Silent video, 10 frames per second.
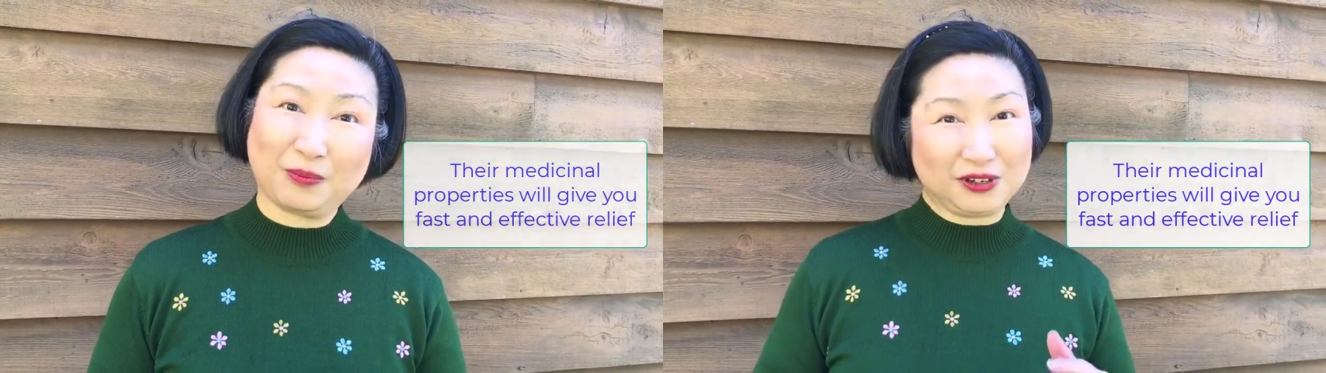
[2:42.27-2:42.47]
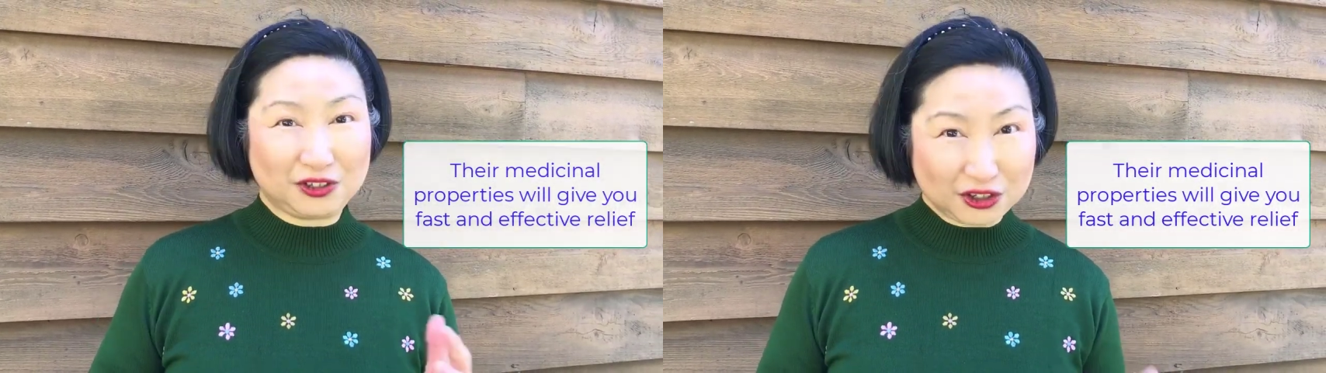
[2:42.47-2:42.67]

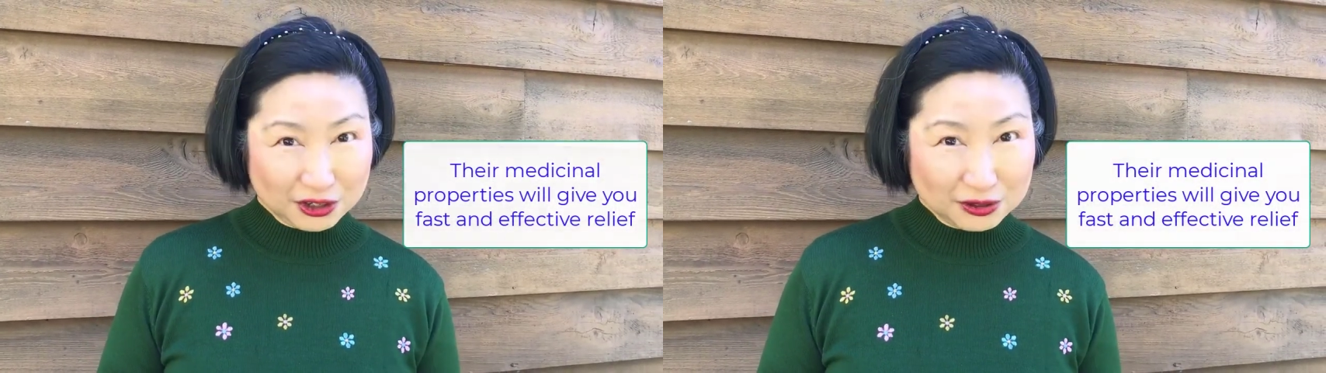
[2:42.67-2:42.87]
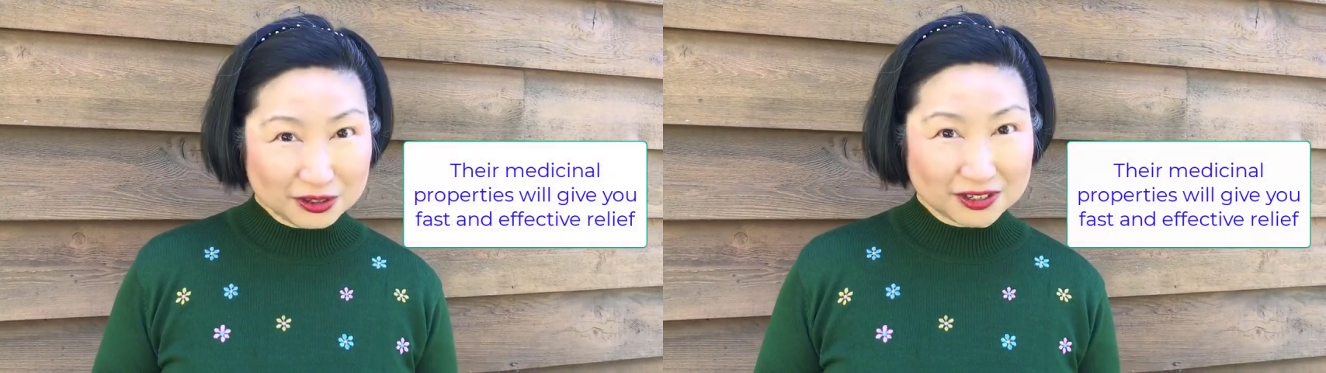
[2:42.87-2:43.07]

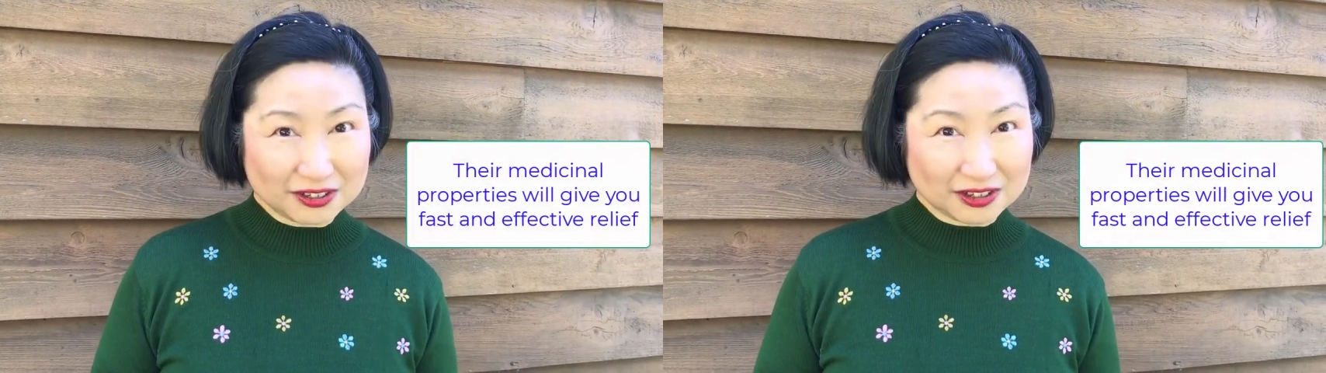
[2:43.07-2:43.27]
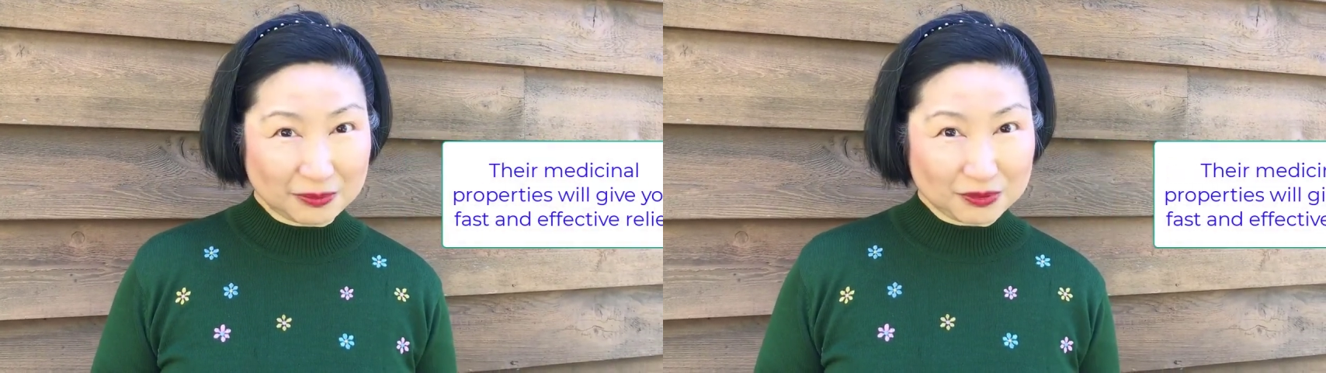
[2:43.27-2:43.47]
Reduce the
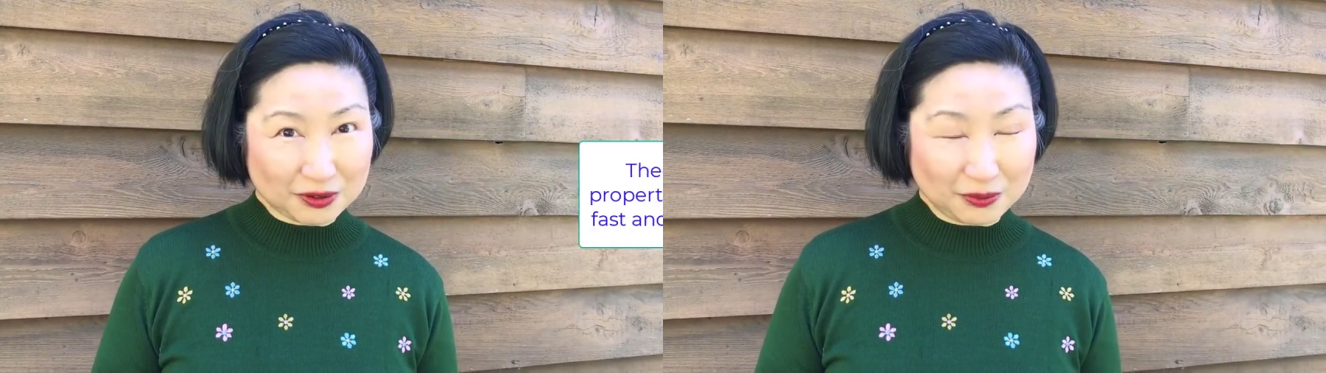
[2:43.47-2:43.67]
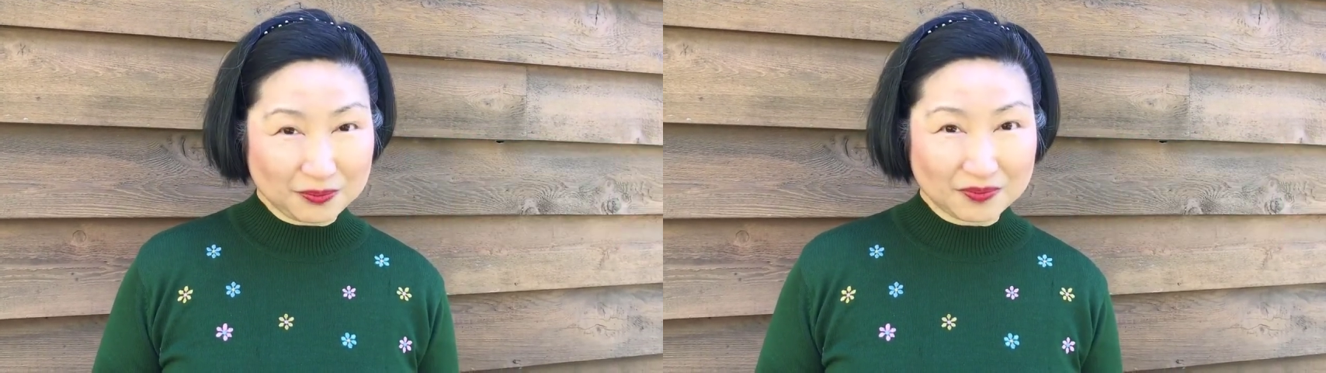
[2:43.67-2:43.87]

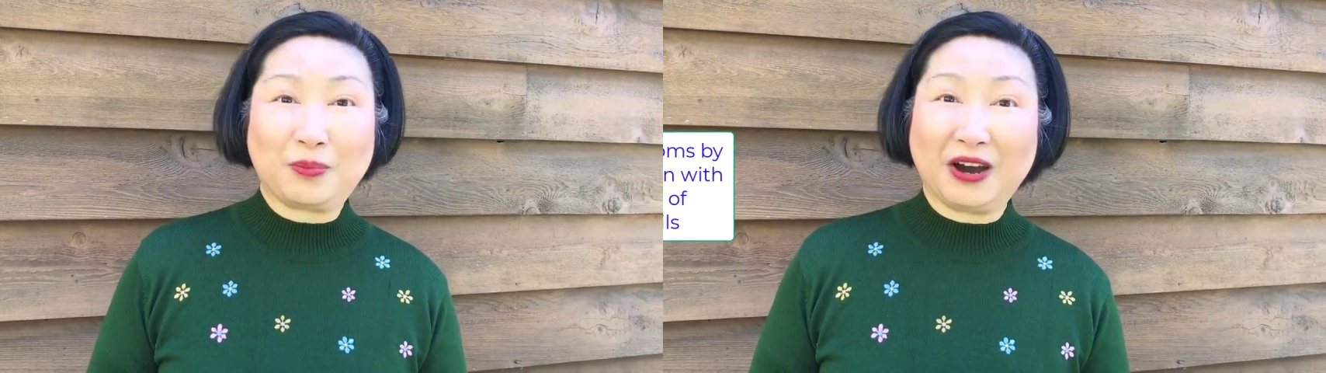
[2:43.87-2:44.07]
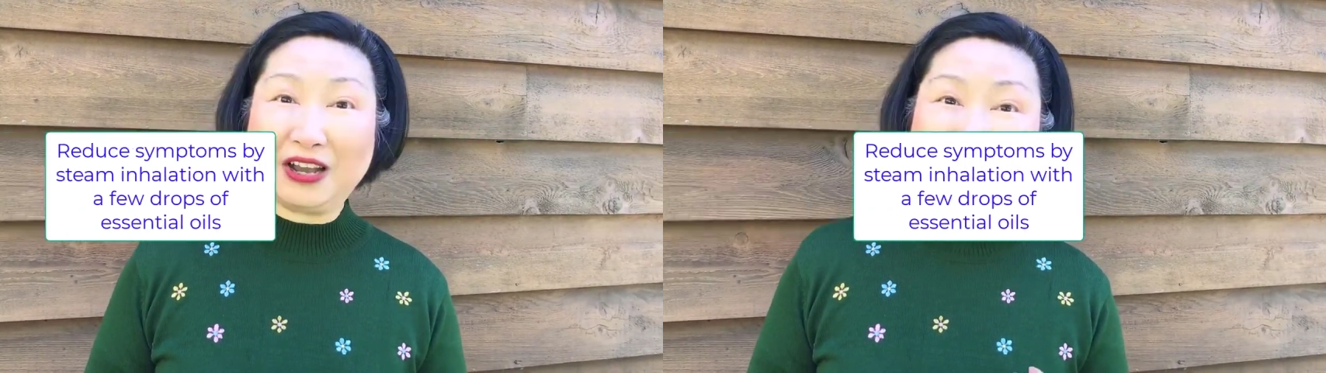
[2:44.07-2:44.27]
symptom
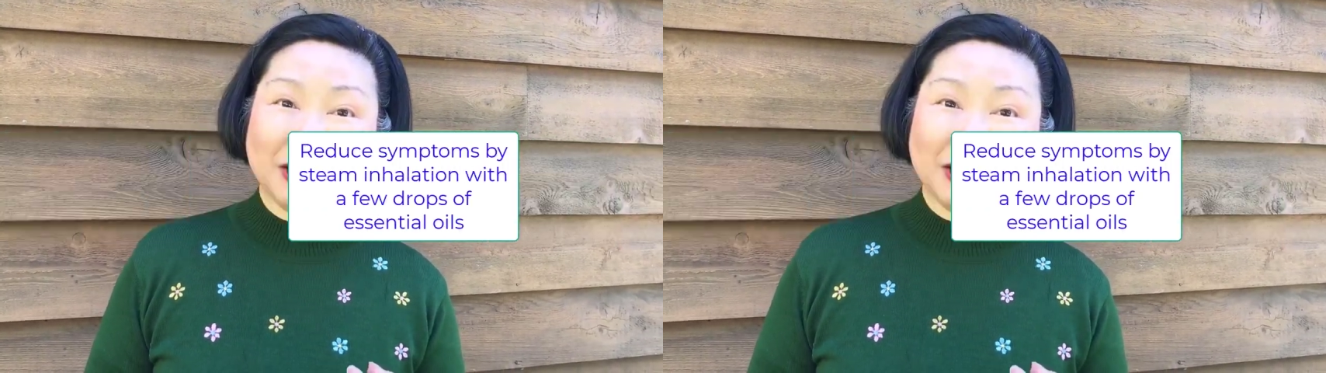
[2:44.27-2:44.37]
by